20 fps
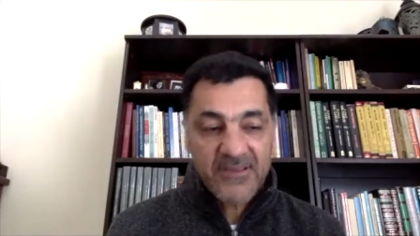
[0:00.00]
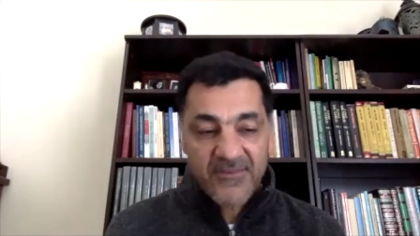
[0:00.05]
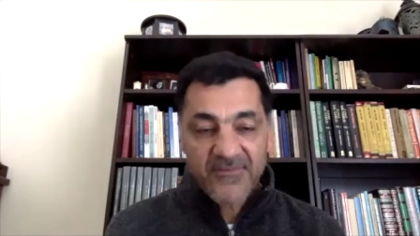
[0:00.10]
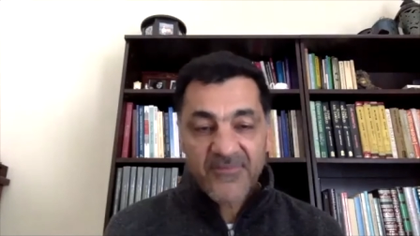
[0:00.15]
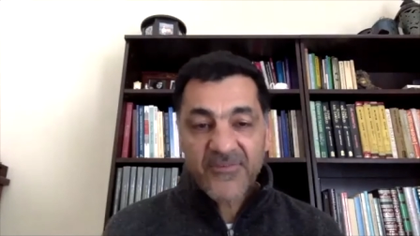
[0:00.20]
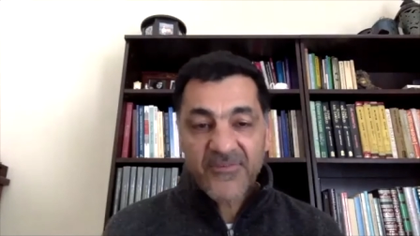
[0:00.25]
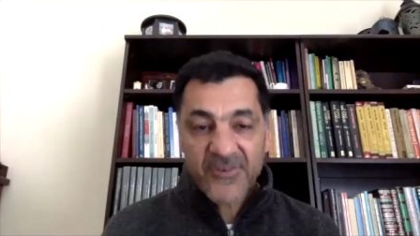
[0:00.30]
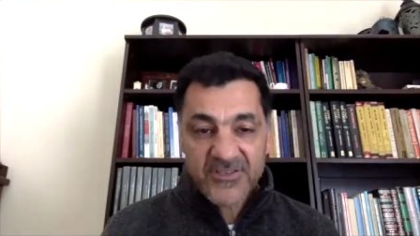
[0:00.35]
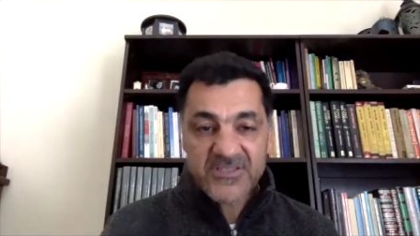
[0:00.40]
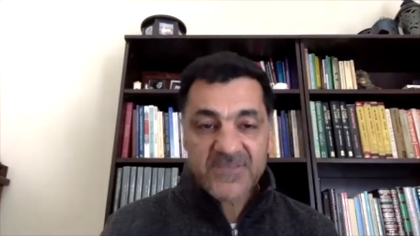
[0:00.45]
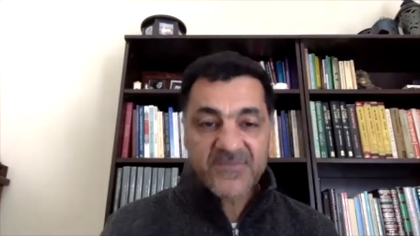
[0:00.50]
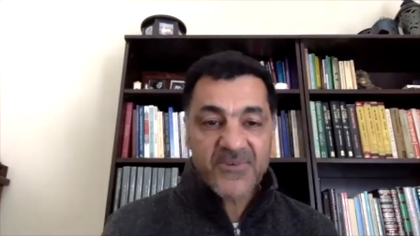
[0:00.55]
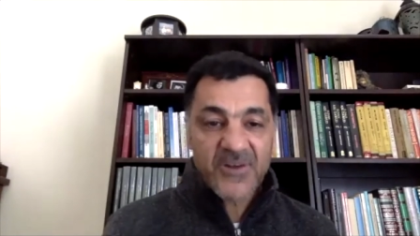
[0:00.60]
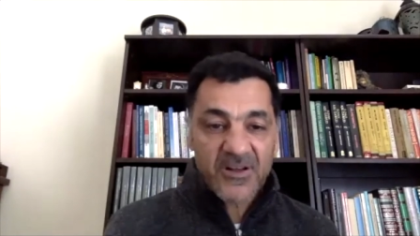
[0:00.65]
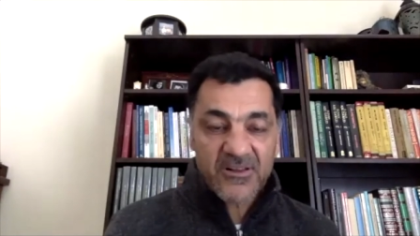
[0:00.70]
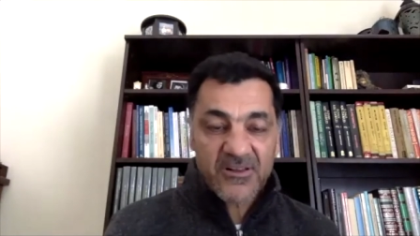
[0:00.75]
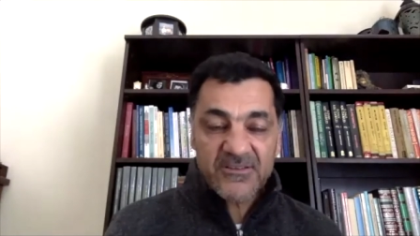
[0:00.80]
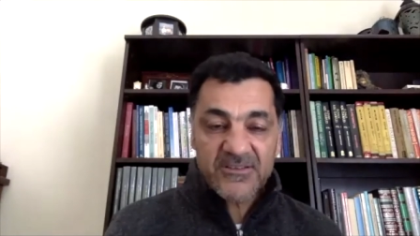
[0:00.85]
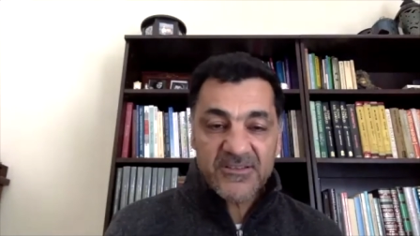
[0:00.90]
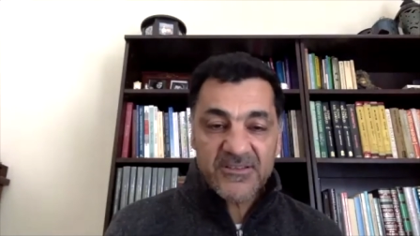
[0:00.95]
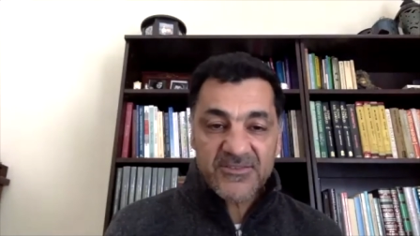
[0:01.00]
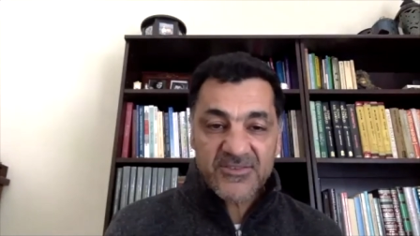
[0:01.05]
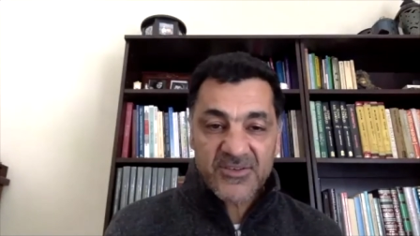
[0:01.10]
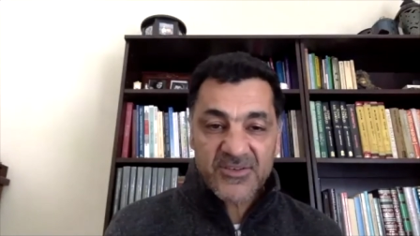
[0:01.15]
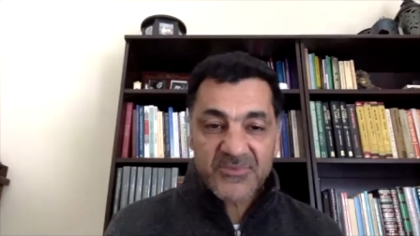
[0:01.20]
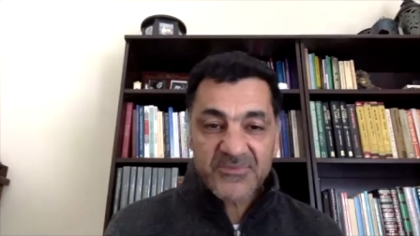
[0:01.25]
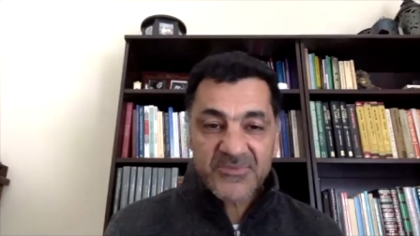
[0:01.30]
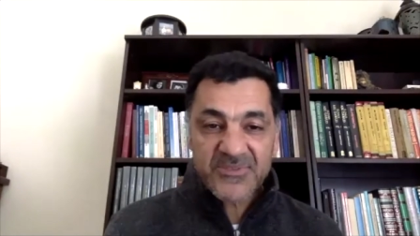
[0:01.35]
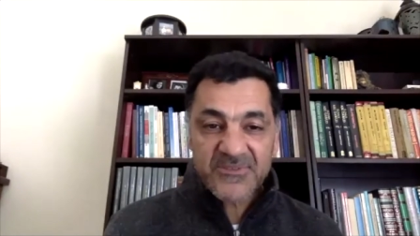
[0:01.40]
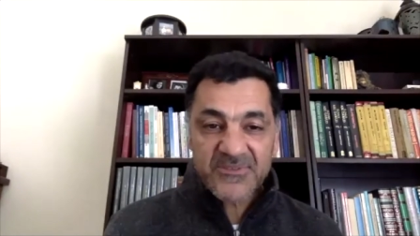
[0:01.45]
first of all, in
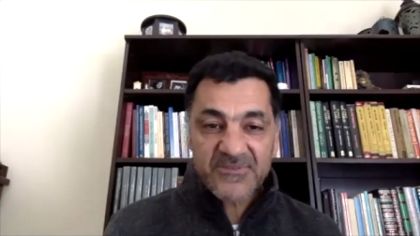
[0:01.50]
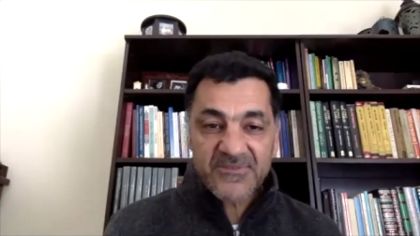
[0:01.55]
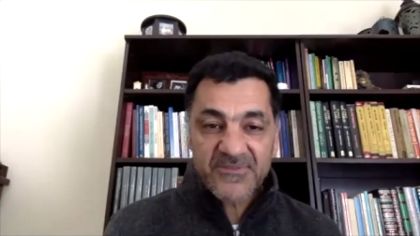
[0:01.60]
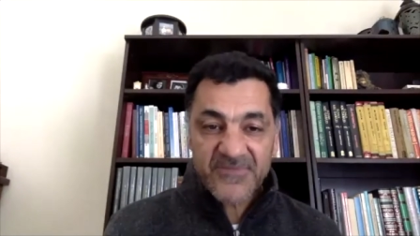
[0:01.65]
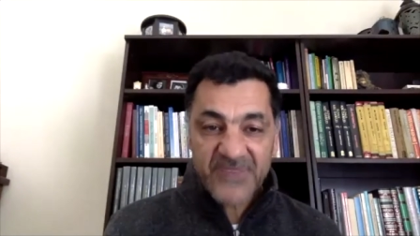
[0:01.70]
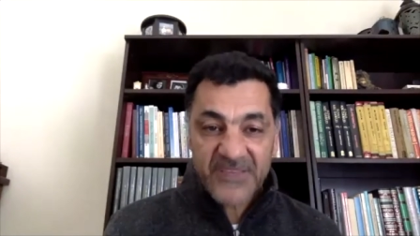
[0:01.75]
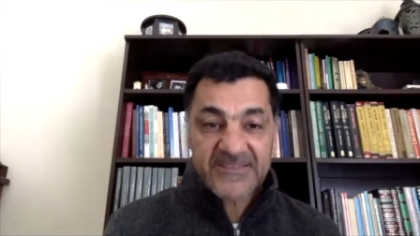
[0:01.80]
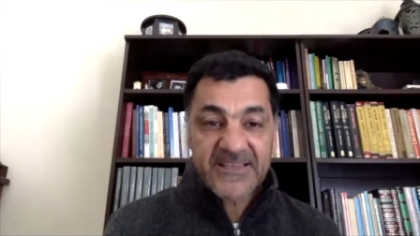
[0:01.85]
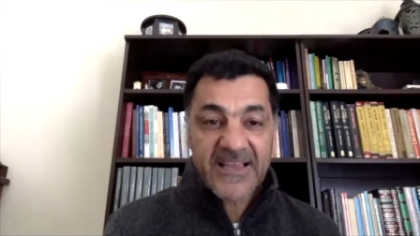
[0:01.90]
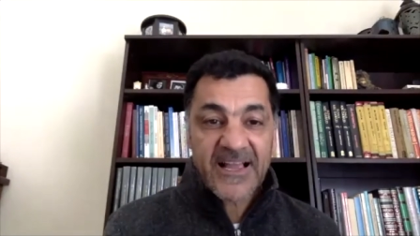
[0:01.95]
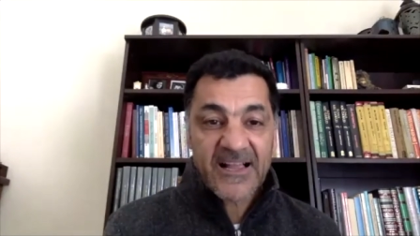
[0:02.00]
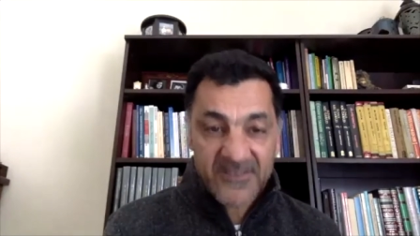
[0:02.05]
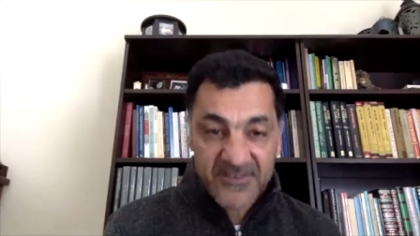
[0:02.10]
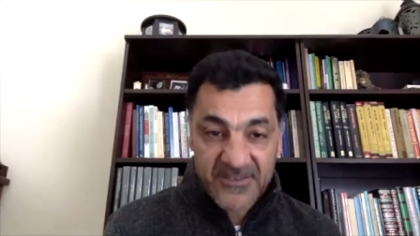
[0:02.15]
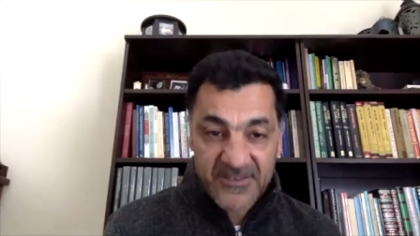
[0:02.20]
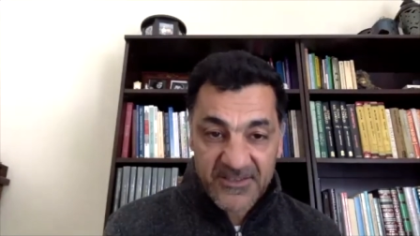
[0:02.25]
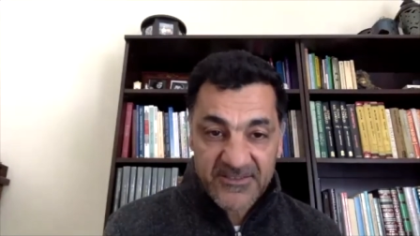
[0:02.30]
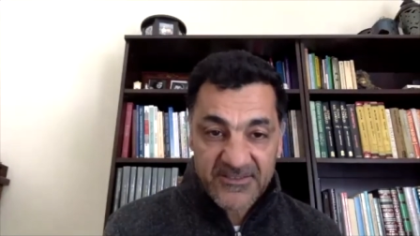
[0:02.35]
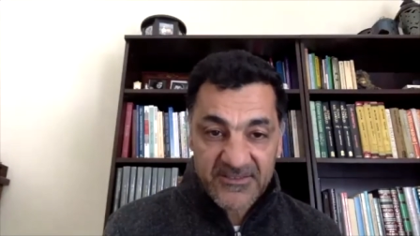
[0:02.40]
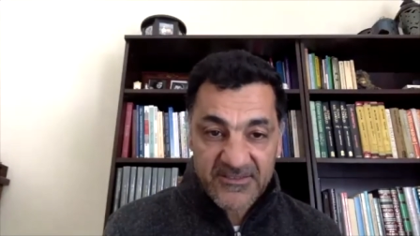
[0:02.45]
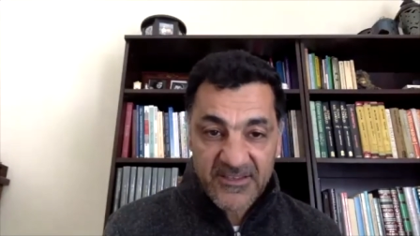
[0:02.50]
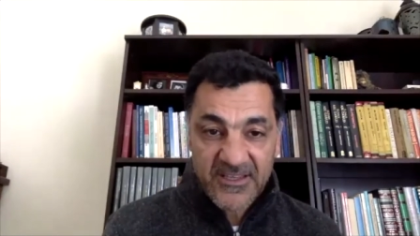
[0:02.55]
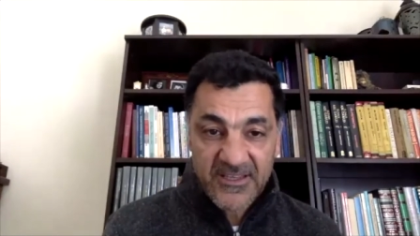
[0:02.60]
terms of fatalities,